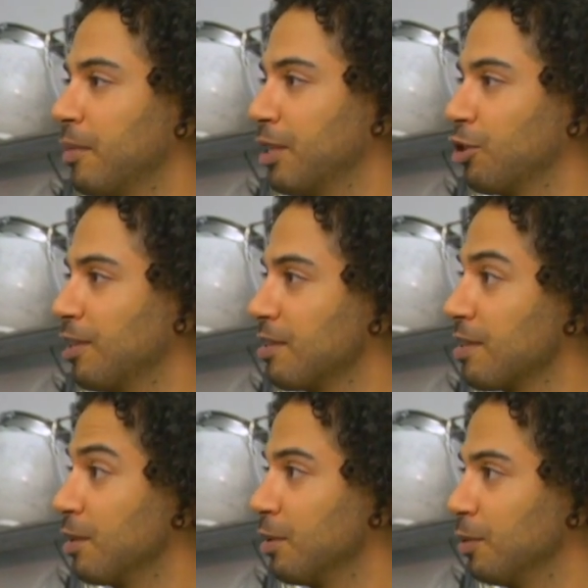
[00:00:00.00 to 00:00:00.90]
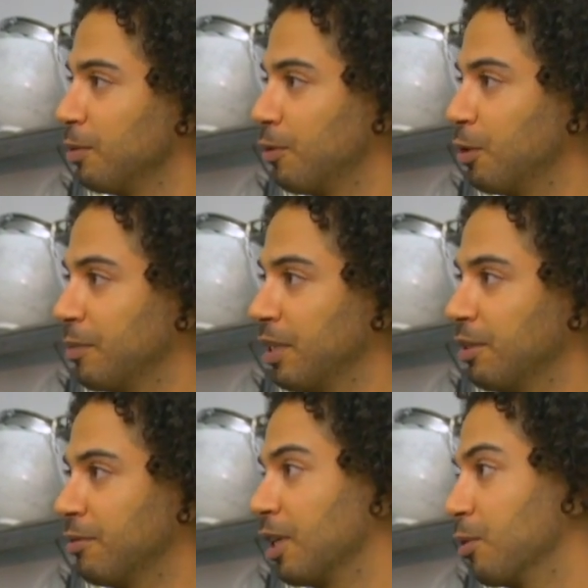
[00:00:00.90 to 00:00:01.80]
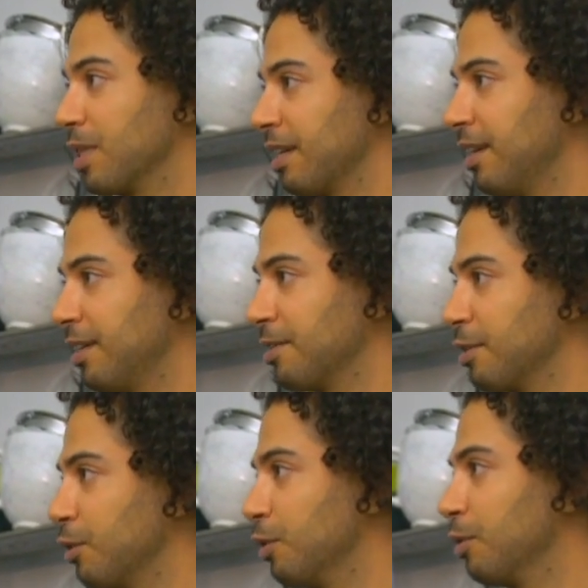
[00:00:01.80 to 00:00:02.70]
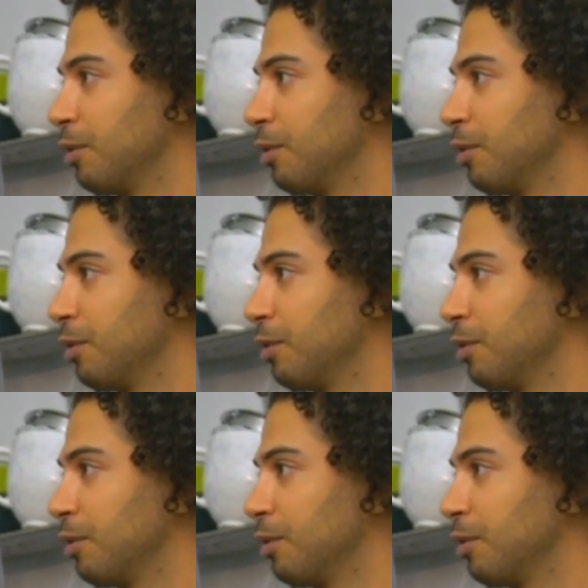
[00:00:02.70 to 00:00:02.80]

made Schnitzel for me when I was a kid, so